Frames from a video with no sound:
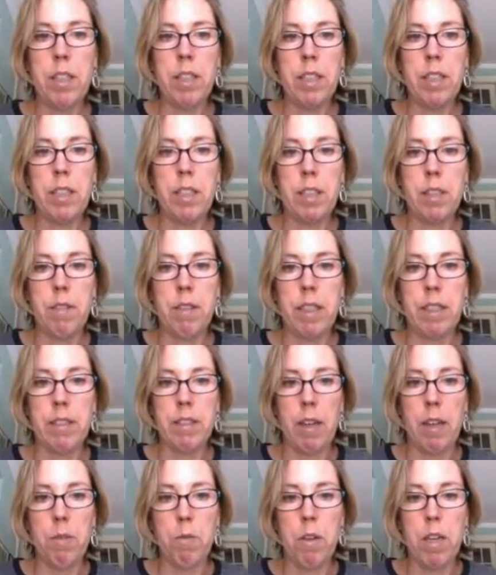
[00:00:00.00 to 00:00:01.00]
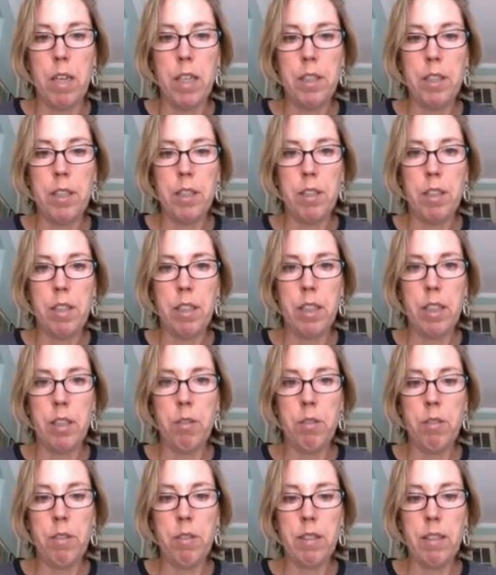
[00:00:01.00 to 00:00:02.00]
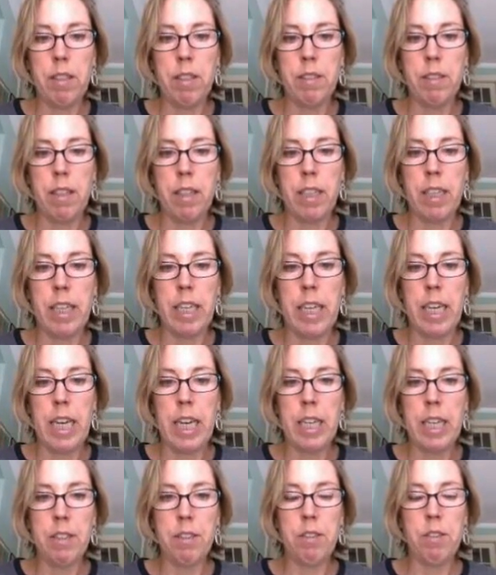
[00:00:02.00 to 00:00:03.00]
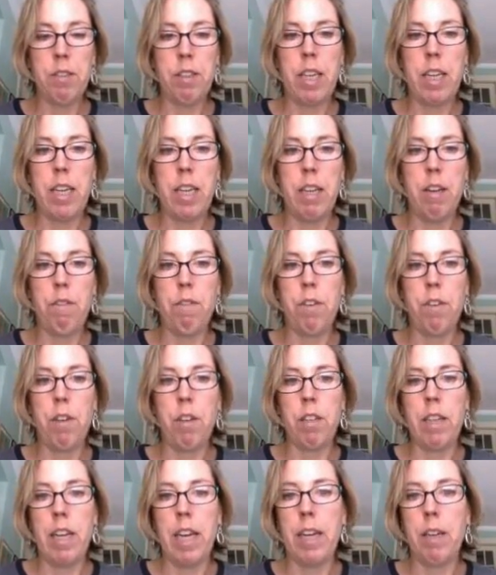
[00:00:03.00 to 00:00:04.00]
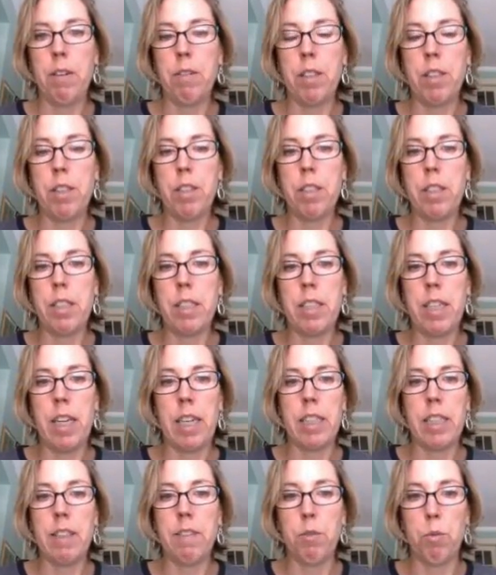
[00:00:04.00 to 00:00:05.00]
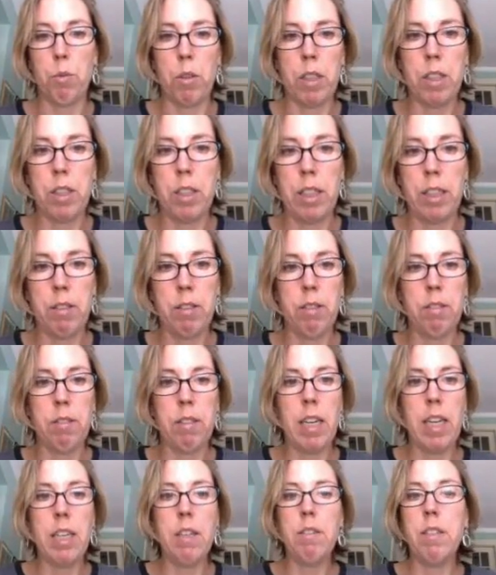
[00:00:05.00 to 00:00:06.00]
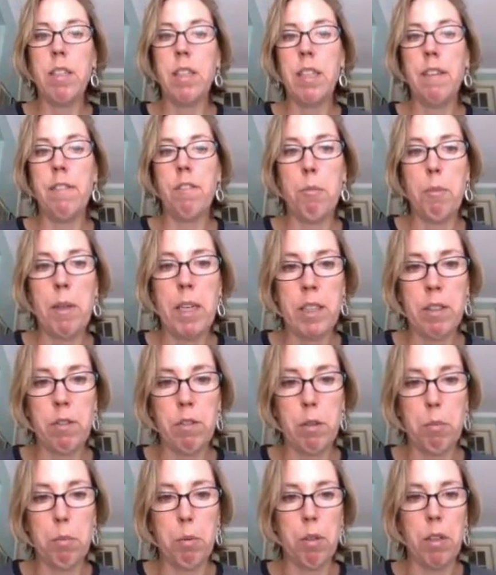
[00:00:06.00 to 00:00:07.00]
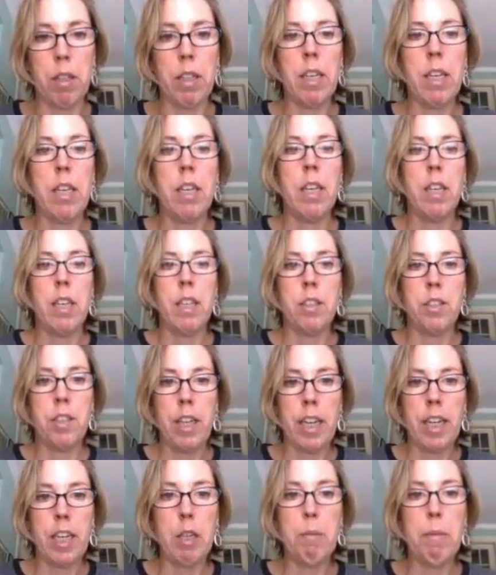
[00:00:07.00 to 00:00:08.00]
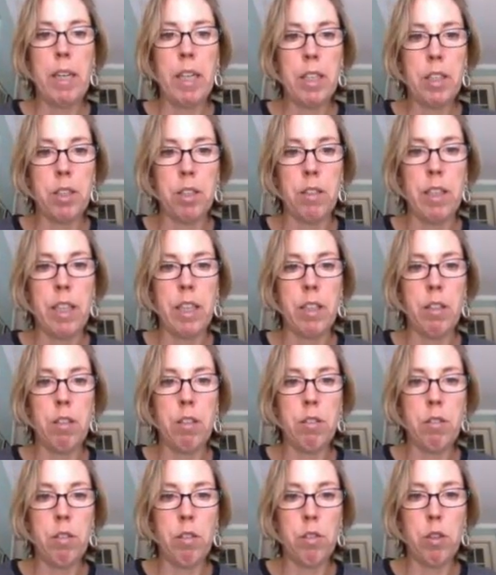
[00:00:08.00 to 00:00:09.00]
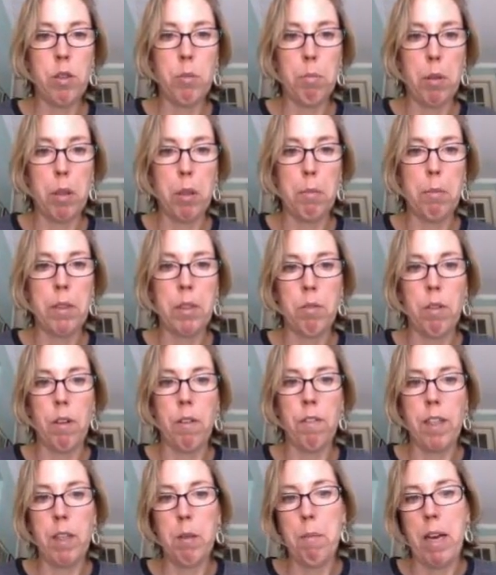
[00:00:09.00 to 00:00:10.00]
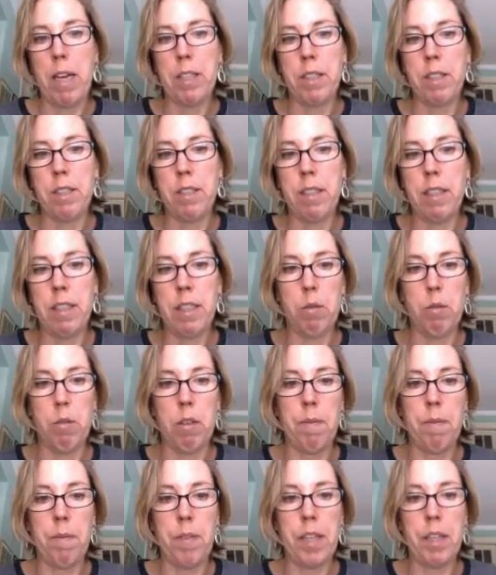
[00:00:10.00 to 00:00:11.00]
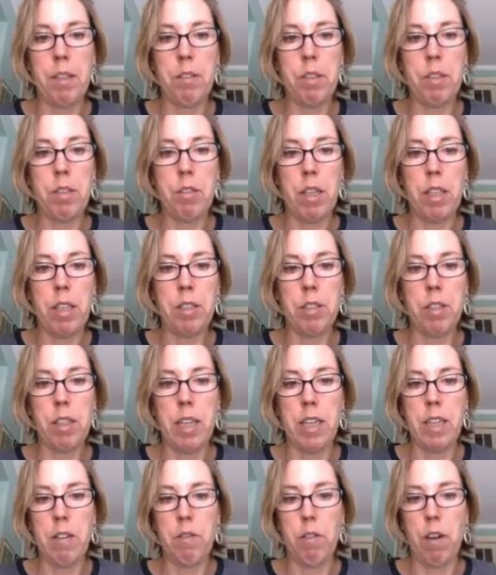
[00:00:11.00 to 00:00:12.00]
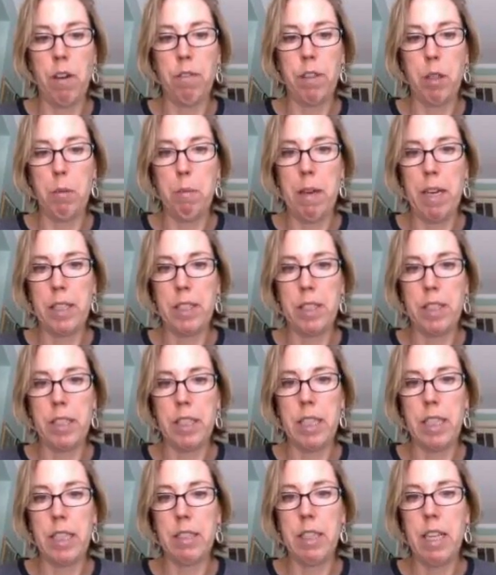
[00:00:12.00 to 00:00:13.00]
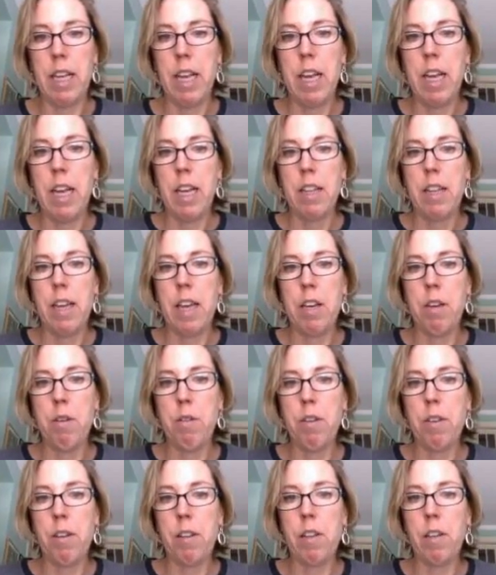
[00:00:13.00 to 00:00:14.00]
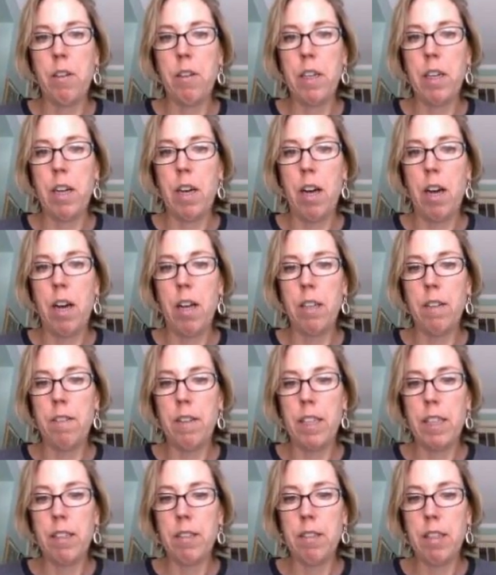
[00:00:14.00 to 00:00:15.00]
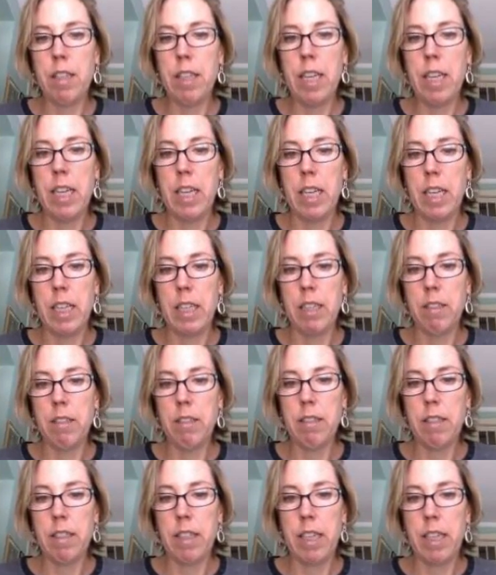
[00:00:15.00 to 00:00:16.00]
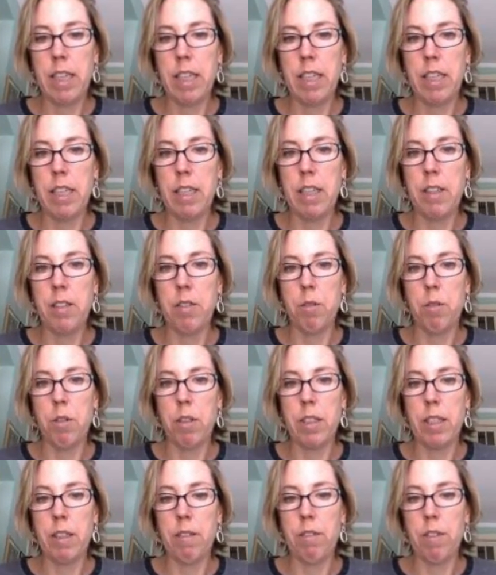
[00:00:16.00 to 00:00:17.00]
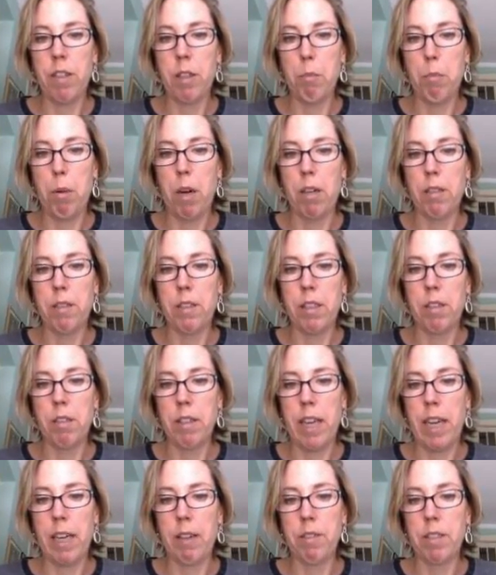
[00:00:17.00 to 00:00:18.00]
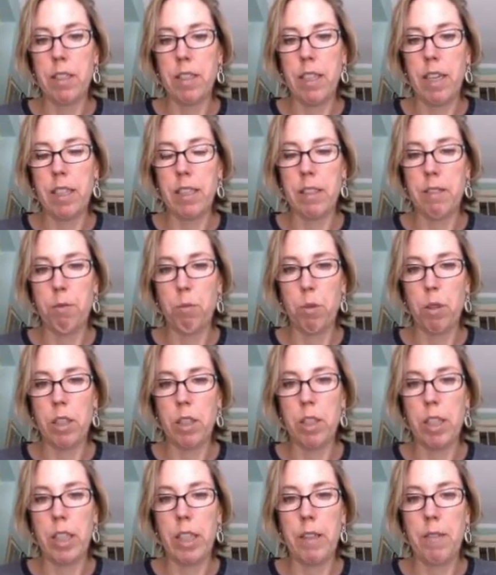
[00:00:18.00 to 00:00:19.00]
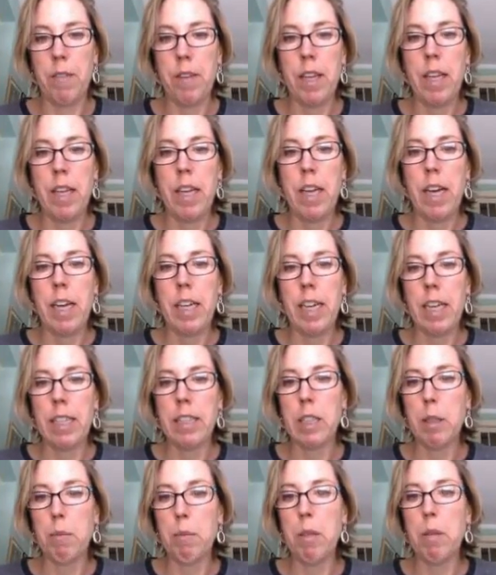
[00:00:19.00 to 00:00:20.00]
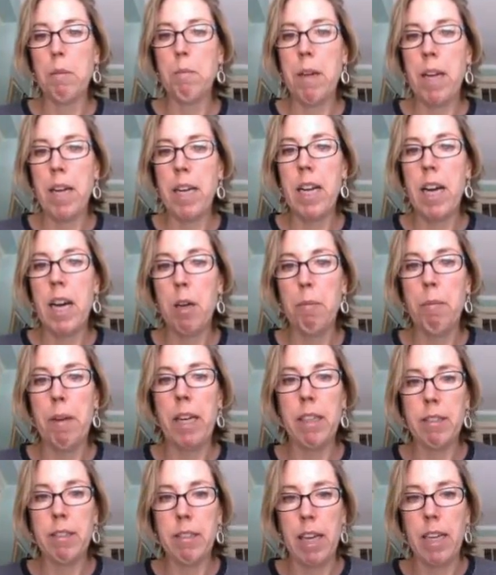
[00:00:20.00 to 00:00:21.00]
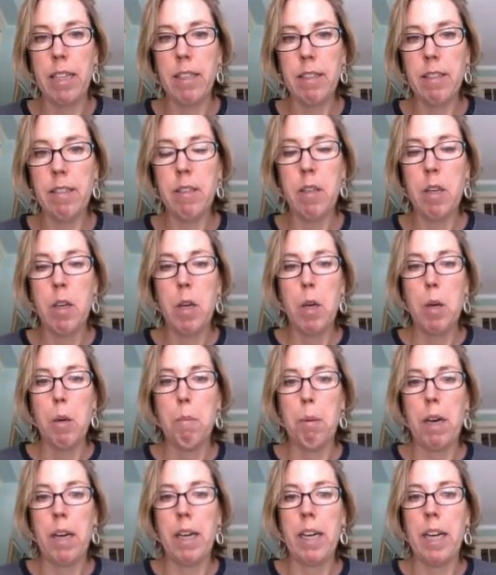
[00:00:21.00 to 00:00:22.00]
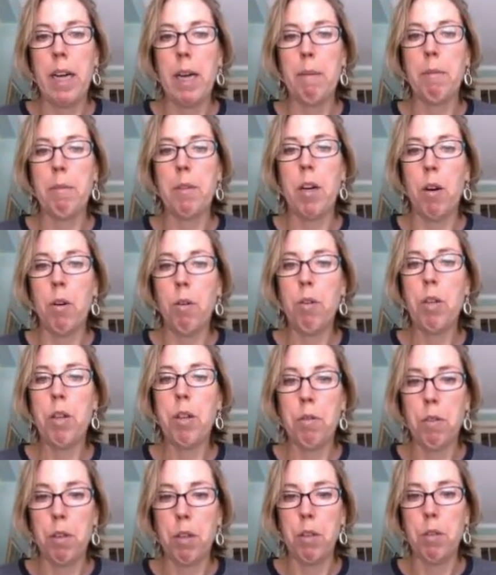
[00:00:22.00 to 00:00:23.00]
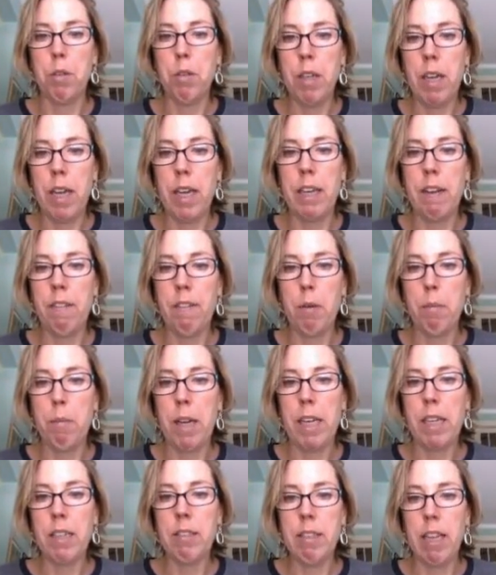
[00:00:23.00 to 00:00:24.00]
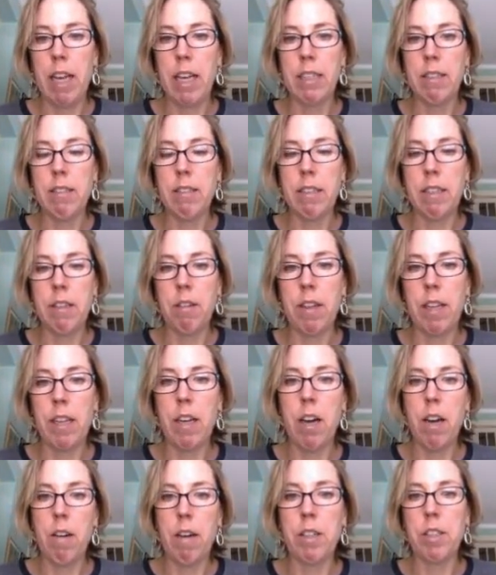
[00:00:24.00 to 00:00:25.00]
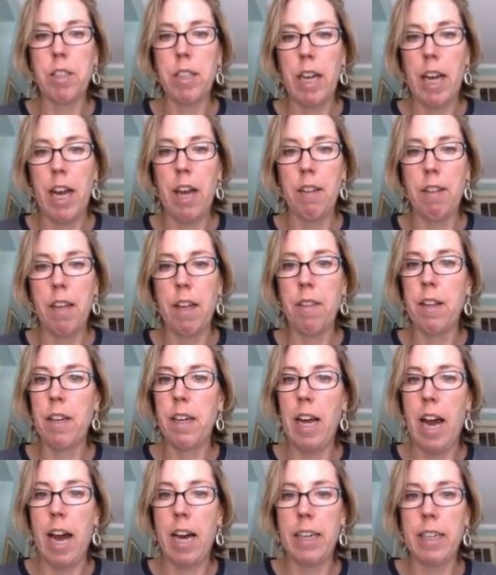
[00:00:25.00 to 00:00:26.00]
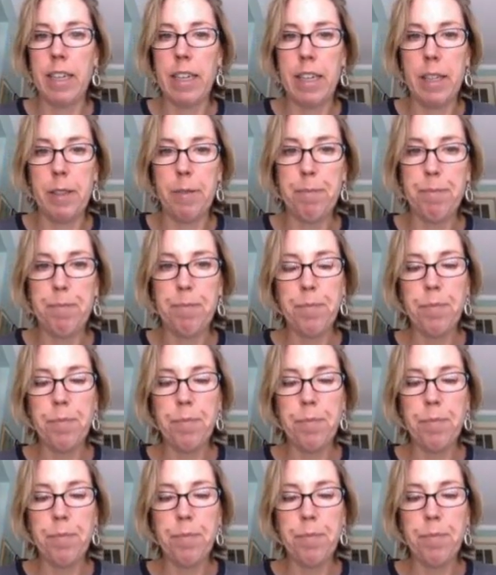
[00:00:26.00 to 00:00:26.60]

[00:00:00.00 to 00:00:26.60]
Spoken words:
you to do is I want you to use this as like an answer key for your language detective worksheet. So say you did an information report. Check and make sure that your social purpose roughly matches this one, that your structure kind of roughly matches this, that you included all of these things in your different parts on your language detective worksheet. Again, some of them may not make sense, but go through, and if it makes sense and you think, oh, I should add that, then add it in.